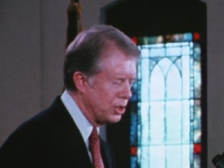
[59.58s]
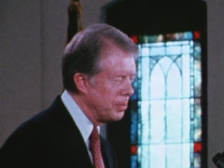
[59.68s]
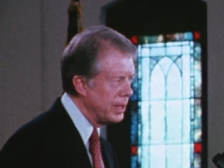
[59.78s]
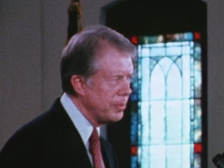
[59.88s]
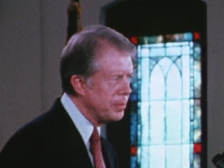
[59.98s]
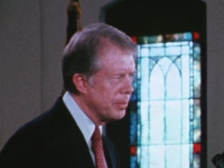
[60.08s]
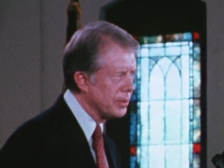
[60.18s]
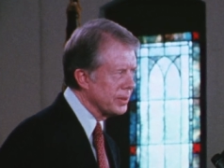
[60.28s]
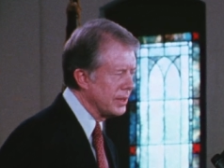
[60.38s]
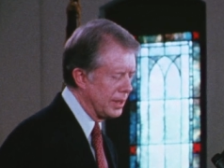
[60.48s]
"Too many
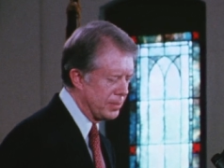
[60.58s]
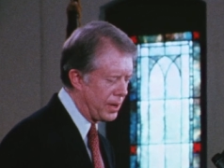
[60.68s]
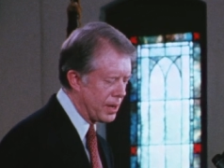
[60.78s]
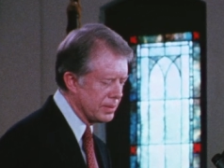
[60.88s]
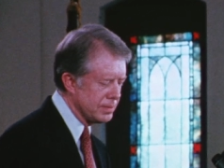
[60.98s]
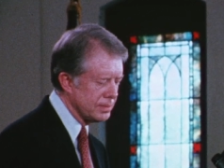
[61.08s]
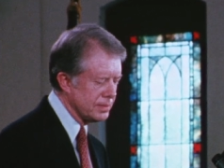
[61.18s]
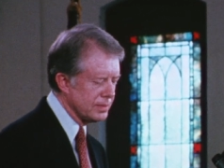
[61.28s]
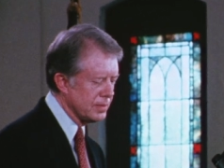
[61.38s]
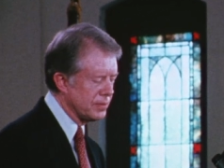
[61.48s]
people think Martin
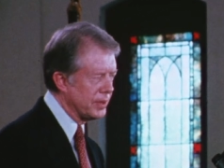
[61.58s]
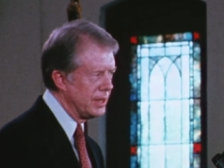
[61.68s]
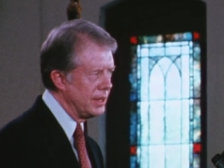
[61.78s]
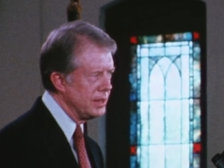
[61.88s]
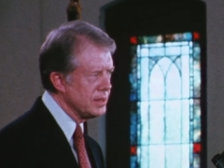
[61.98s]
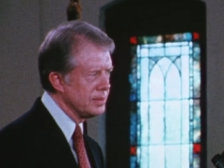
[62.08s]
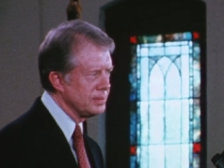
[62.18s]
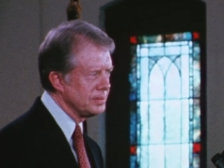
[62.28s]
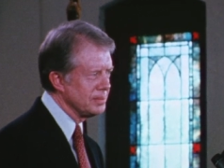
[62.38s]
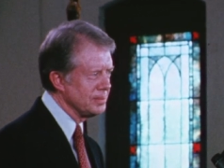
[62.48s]
frees
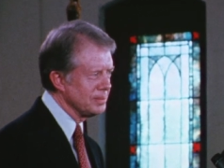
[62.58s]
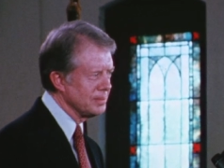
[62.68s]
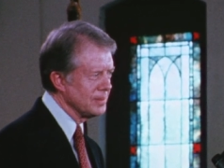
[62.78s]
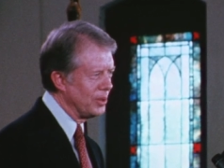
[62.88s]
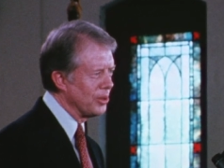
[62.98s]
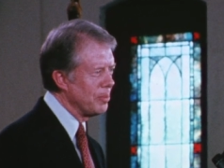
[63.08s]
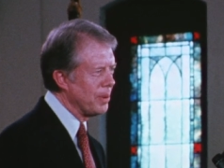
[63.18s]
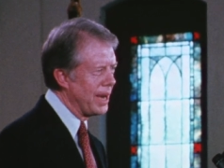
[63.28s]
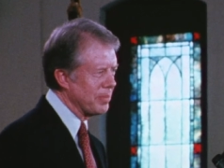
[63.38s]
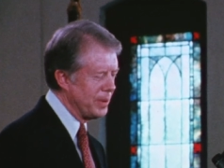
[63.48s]

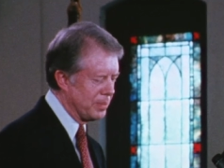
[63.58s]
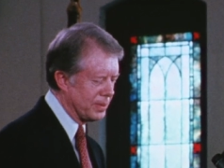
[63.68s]
only black